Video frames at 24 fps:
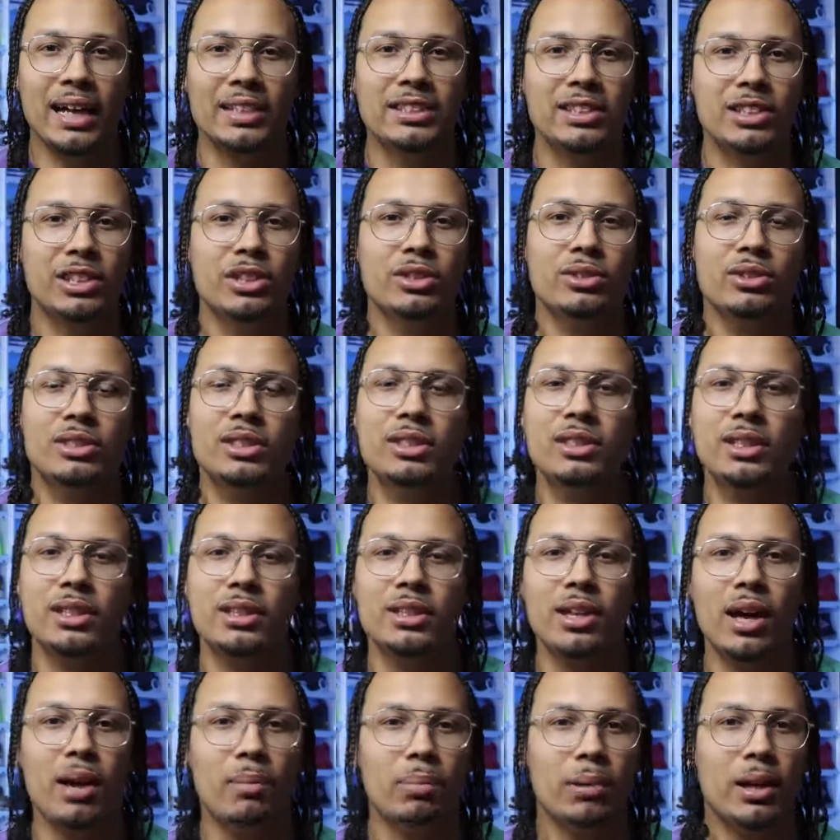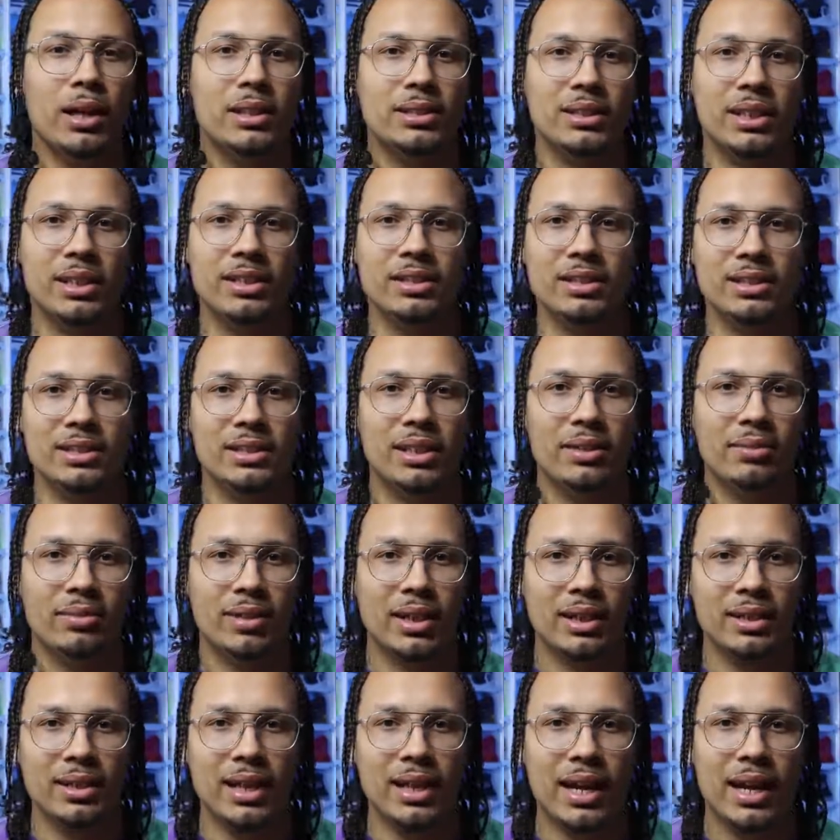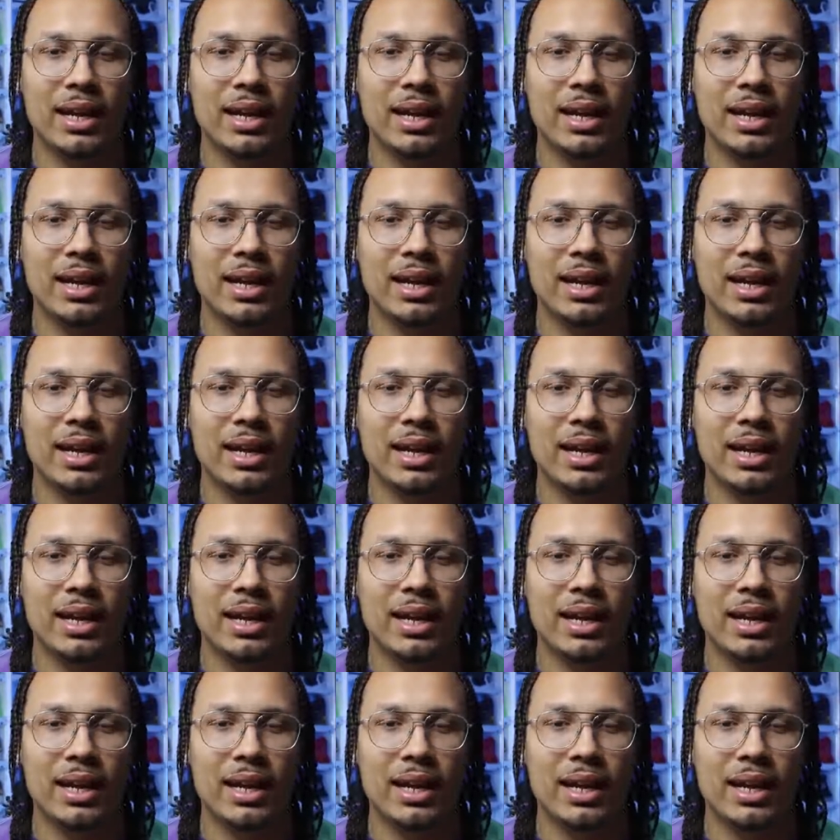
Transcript: execution, the thought process and stuff like